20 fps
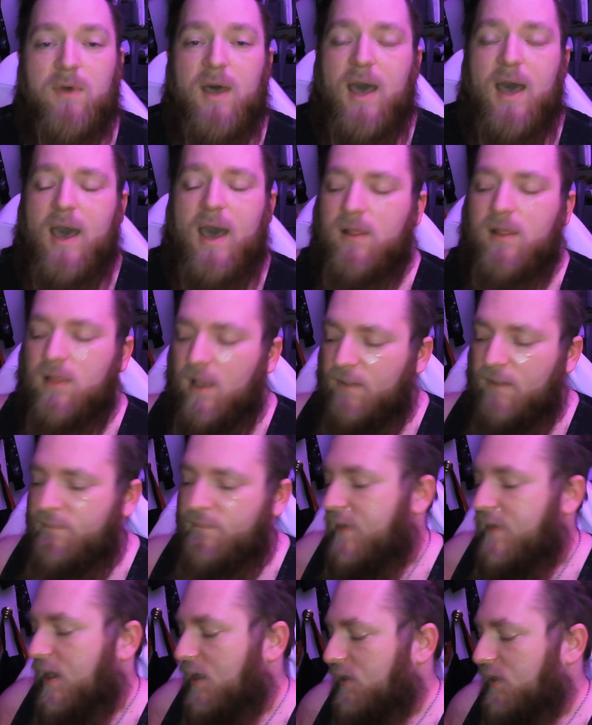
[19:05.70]
I love
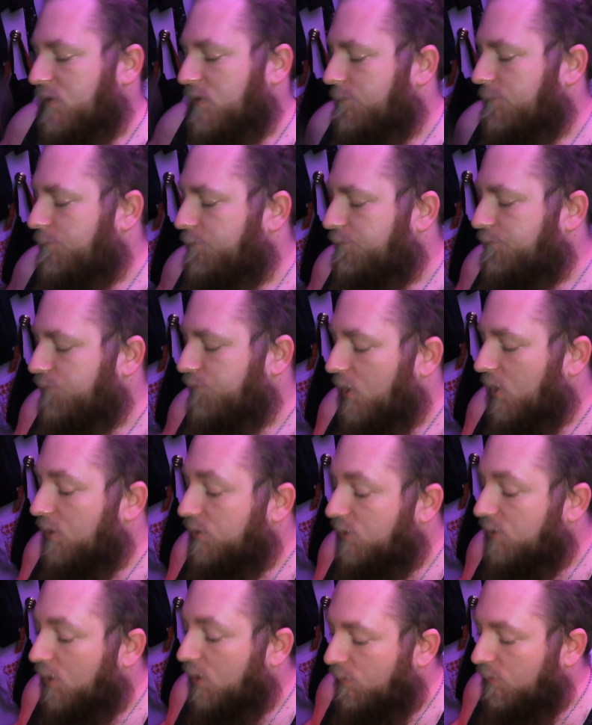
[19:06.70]
facts.
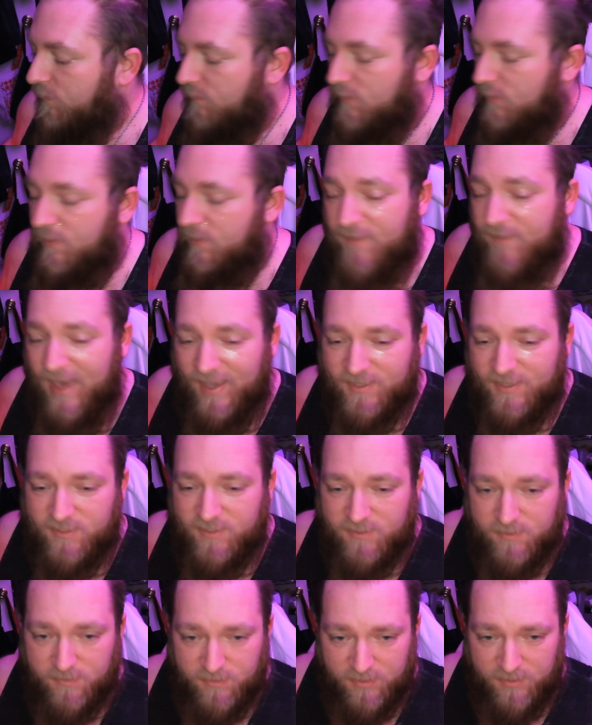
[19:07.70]
So, the
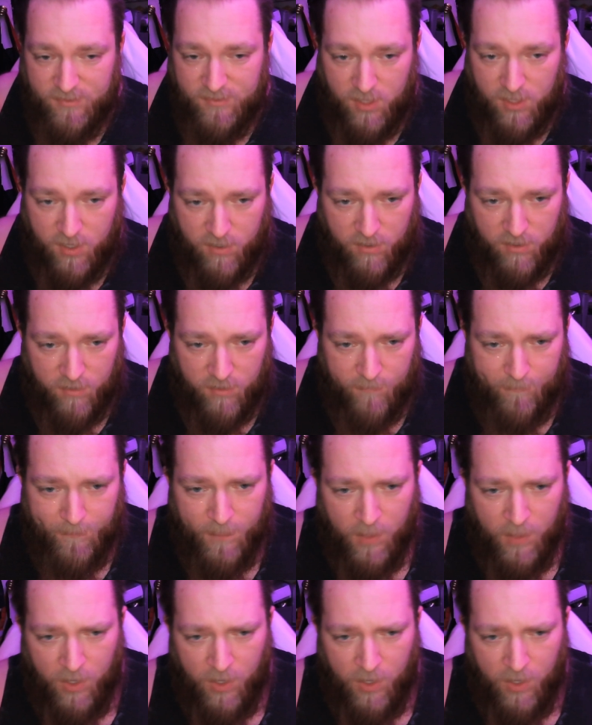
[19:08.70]
facts are,